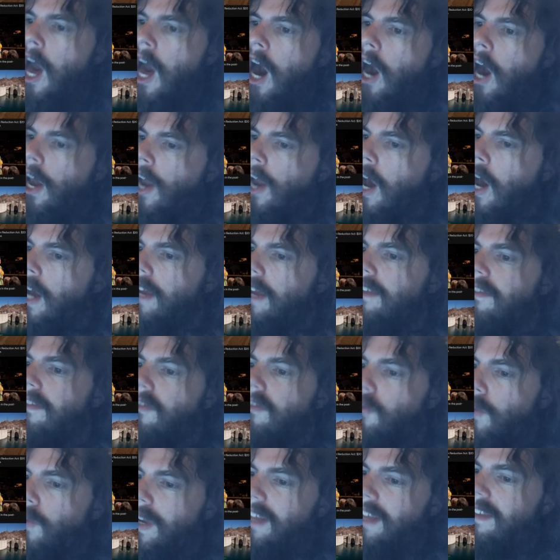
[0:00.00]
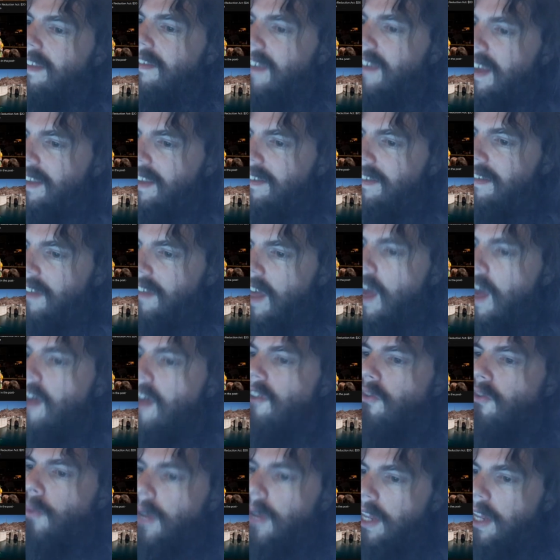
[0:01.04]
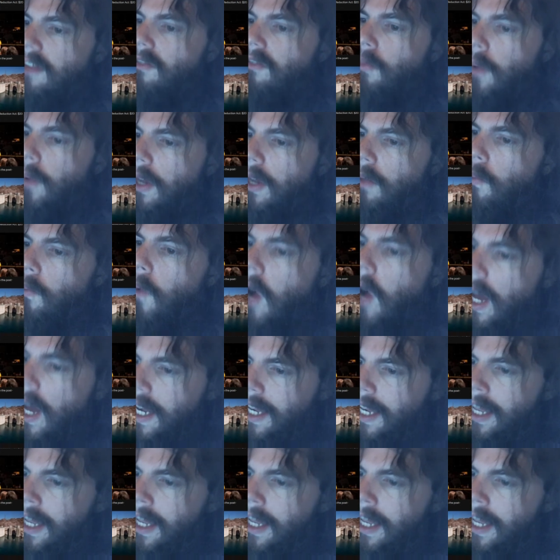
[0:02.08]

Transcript: on August 26, 2021,